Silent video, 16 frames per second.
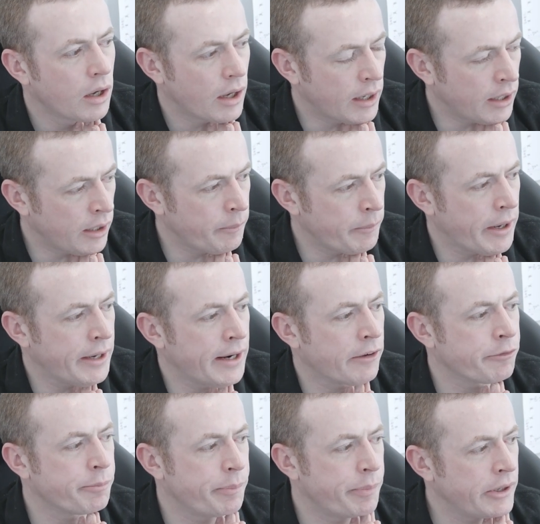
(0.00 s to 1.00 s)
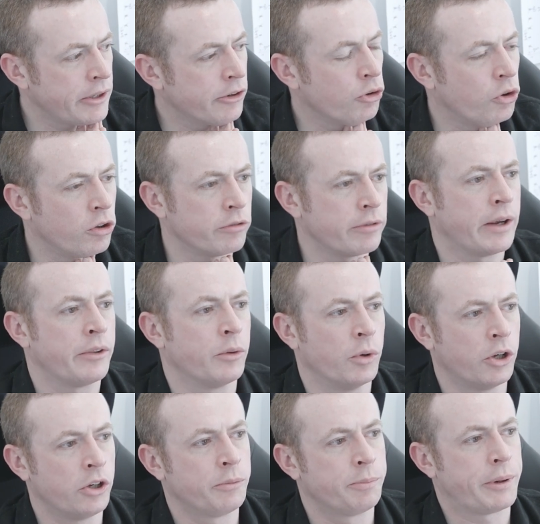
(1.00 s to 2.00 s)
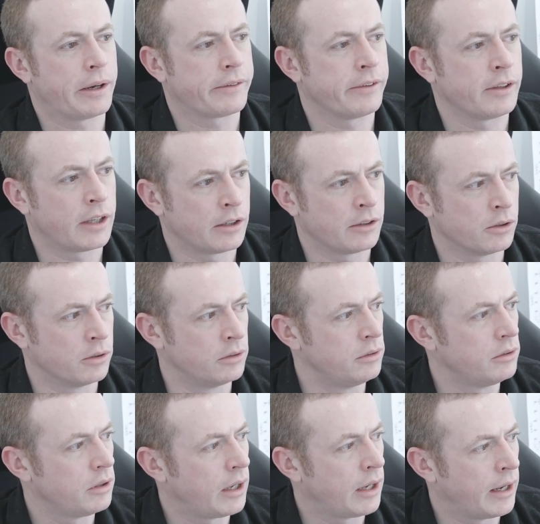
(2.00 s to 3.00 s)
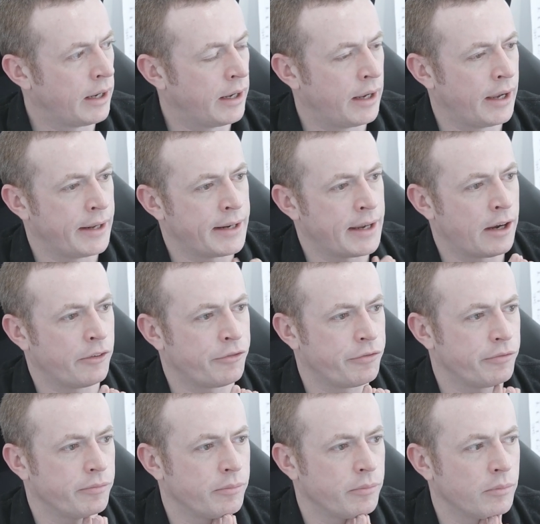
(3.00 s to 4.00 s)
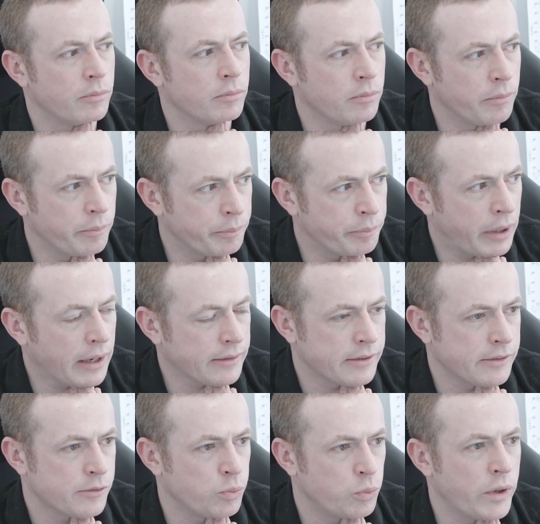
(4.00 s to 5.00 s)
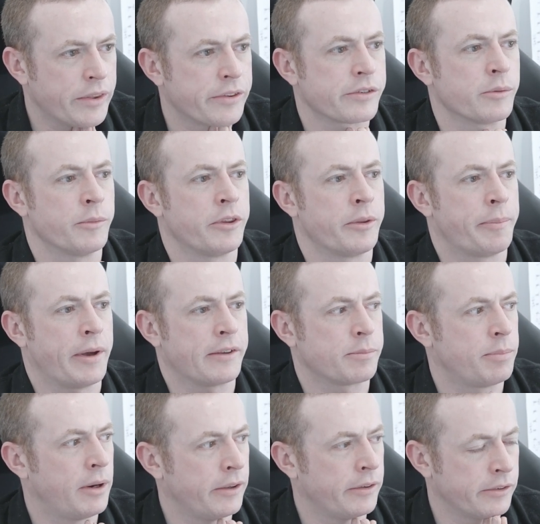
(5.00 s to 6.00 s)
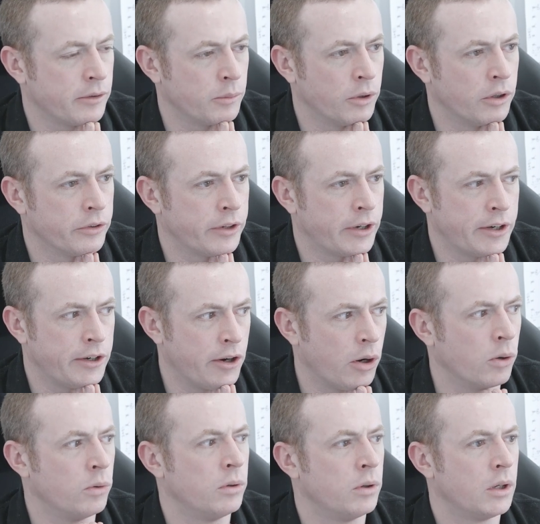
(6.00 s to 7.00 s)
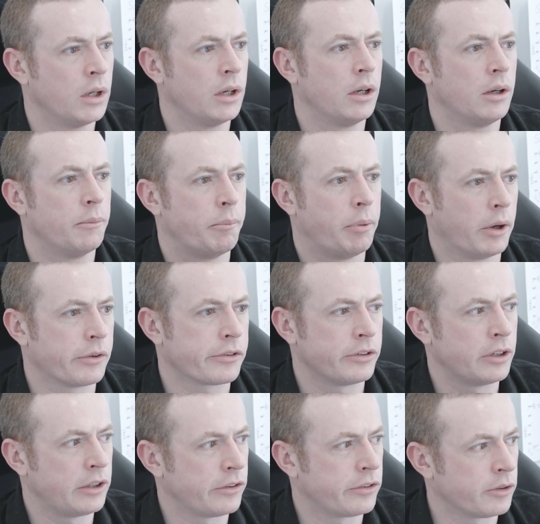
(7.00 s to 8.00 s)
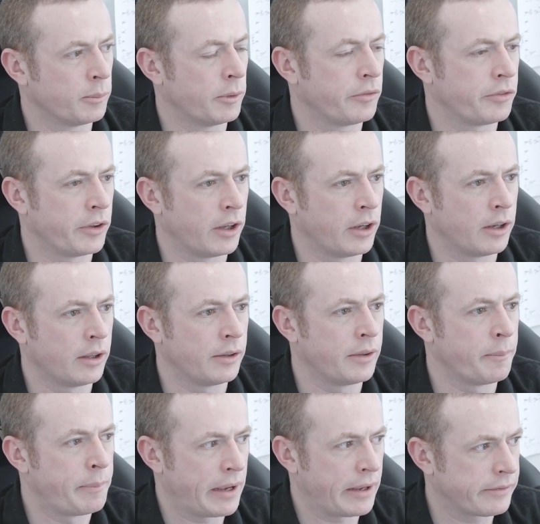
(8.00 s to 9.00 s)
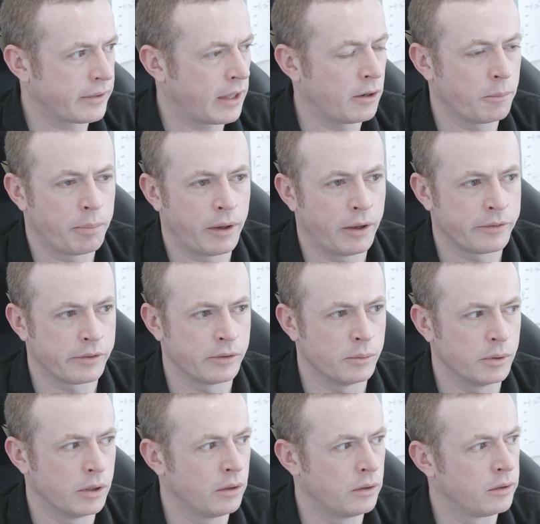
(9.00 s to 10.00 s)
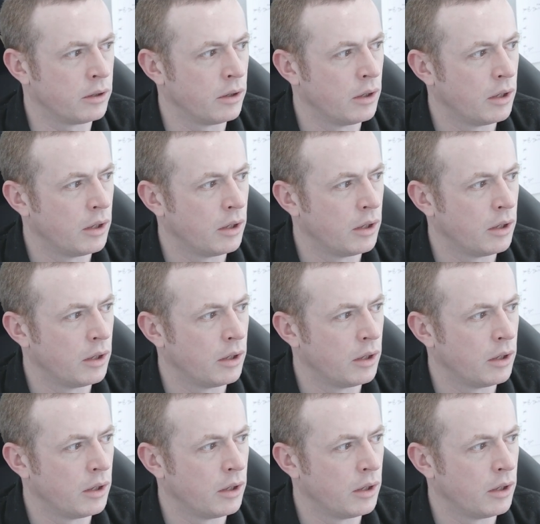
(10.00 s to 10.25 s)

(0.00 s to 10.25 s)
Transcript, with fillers: Um, and I've been all around the world practicing kendo, uh, and I've practiced with some of the best players in the world, and I know personally some of the, the best kendo players in the world.